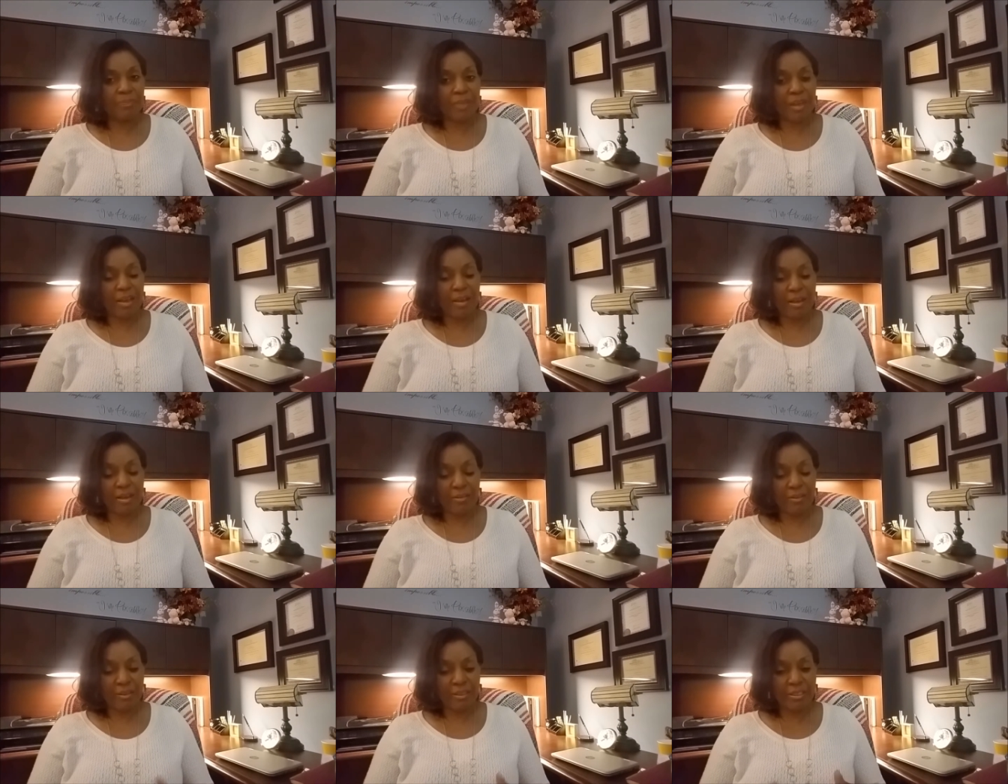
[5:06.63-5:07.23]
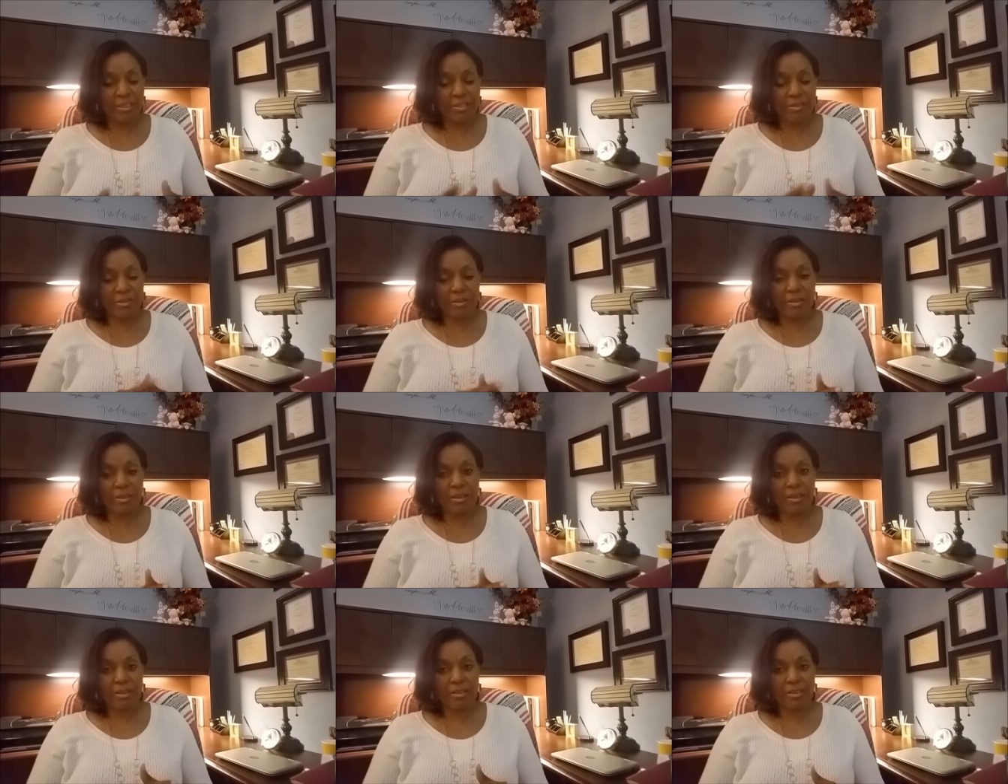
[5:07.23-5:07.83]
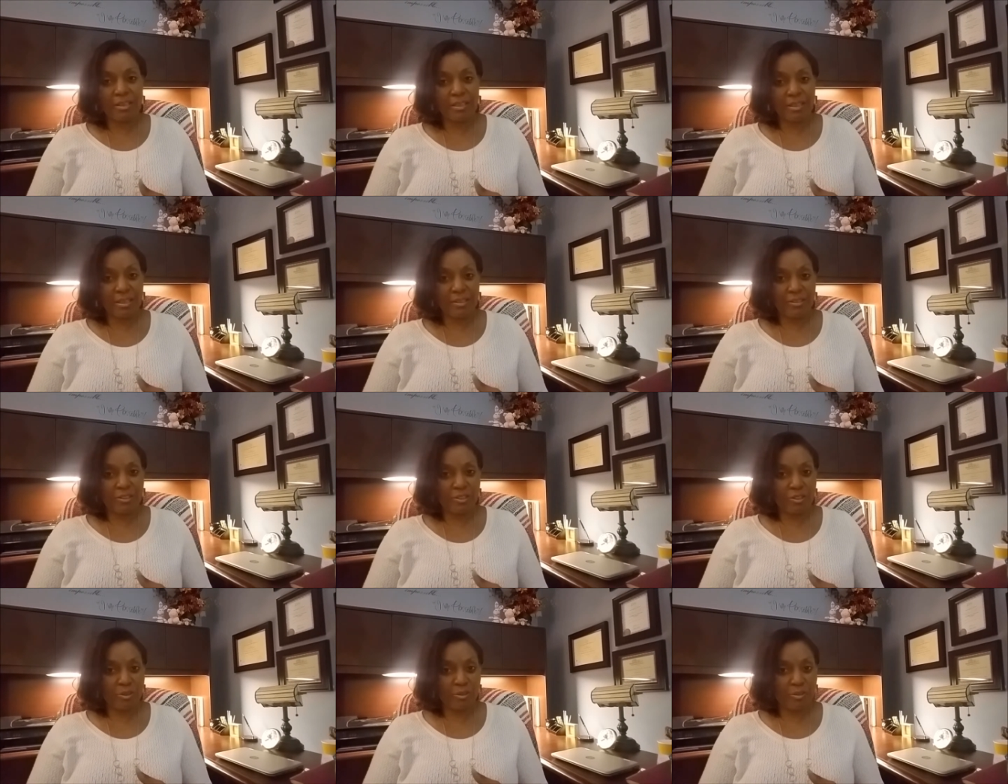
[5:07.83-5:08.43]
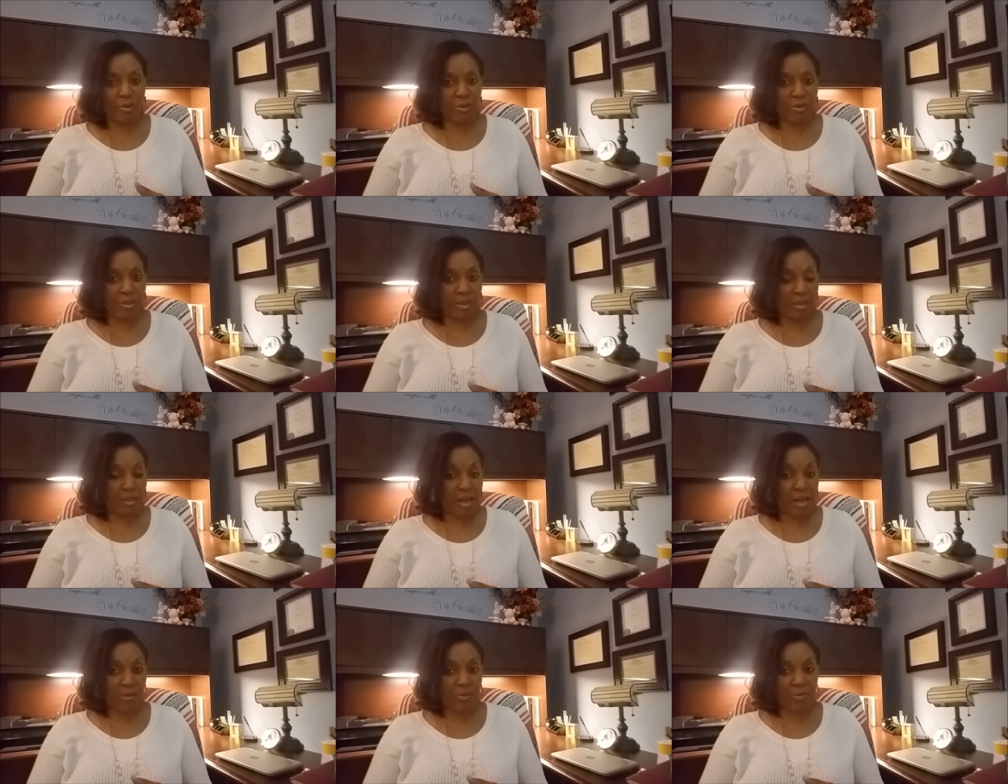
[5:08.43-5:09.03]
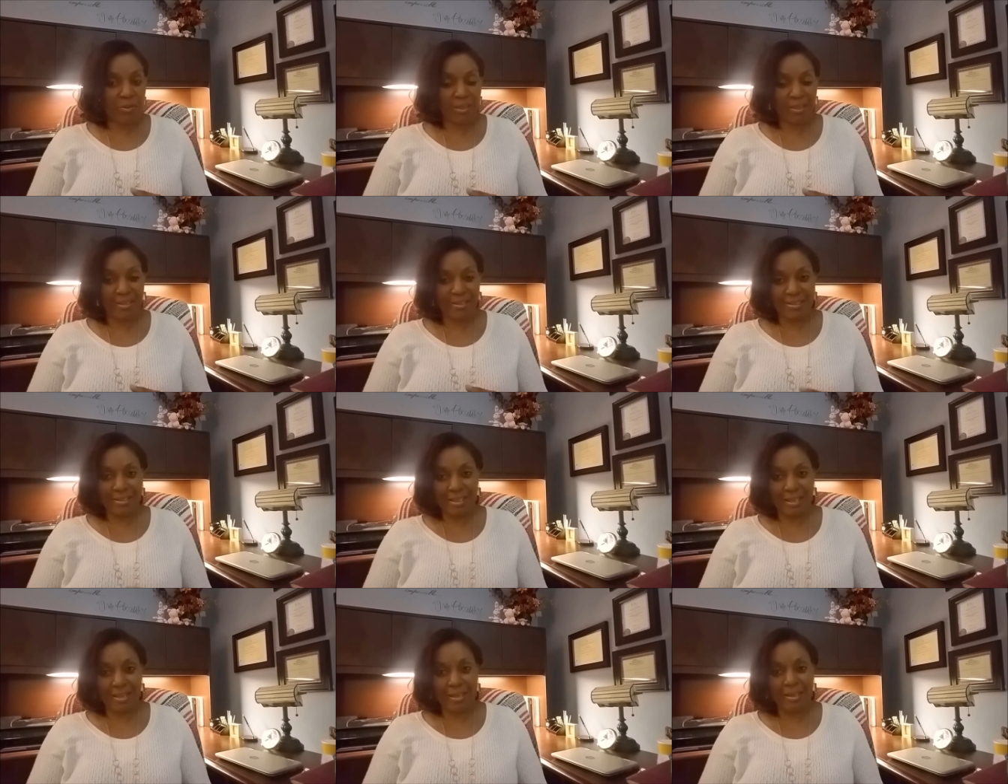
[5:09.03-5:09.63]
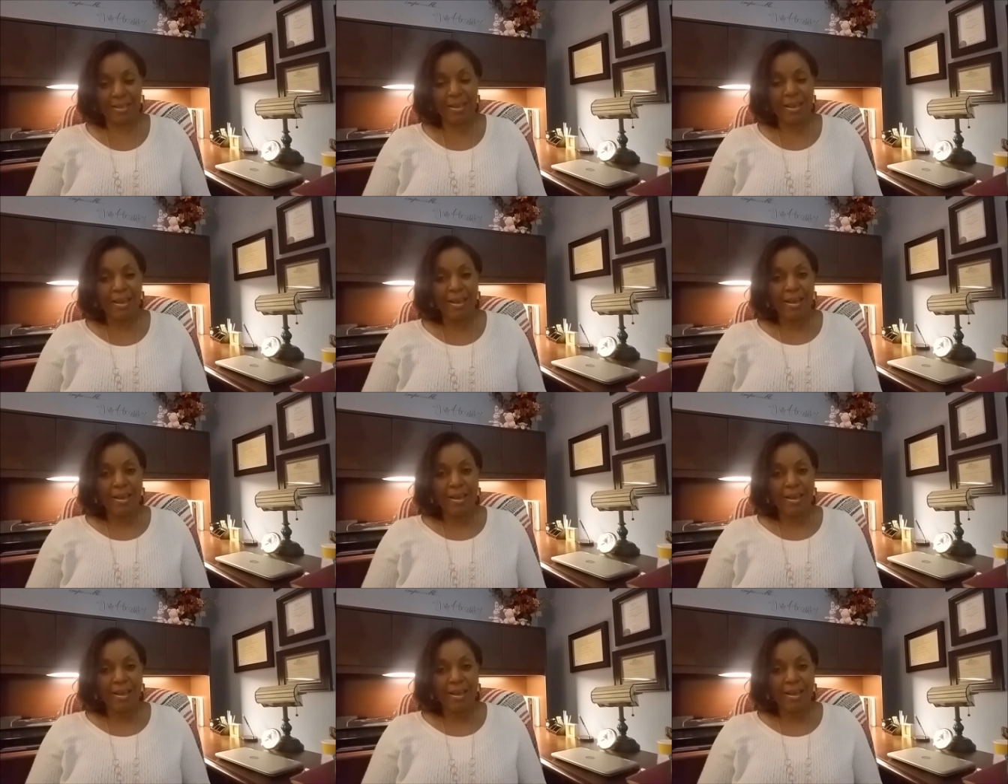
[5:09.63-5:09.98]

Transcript: I have links connected to a lot of what I say.